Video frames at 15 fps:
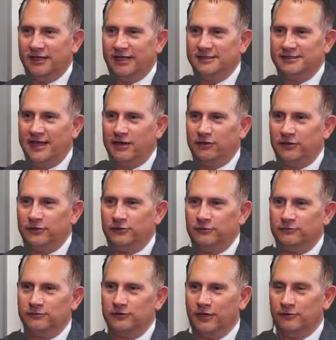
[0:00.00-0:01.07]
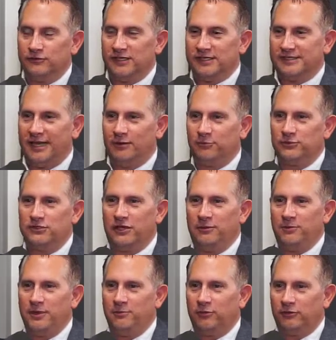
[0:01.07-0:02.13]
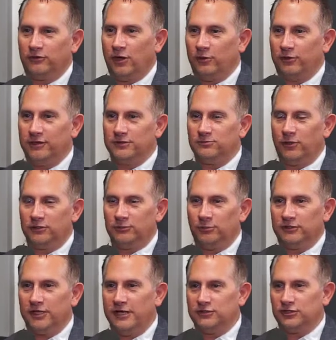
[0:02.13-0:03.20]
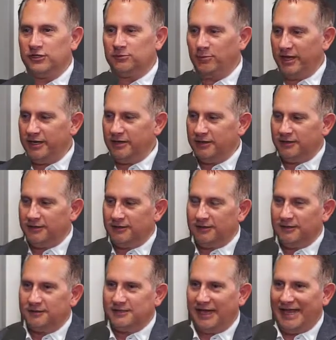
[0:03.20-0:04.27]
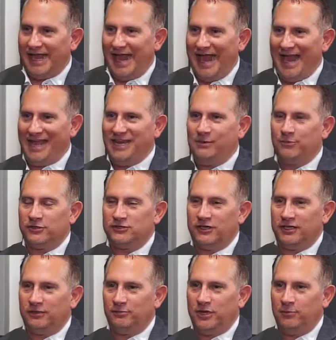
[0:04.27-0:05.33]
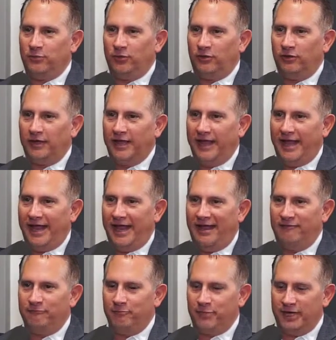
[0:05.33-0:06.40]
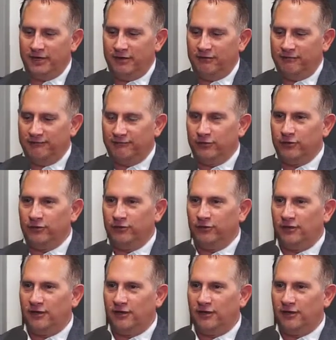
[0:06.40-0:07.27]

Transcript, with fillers: is not only do you know 68% of the people go to these multiple touches, but it's like 80% of the people have been further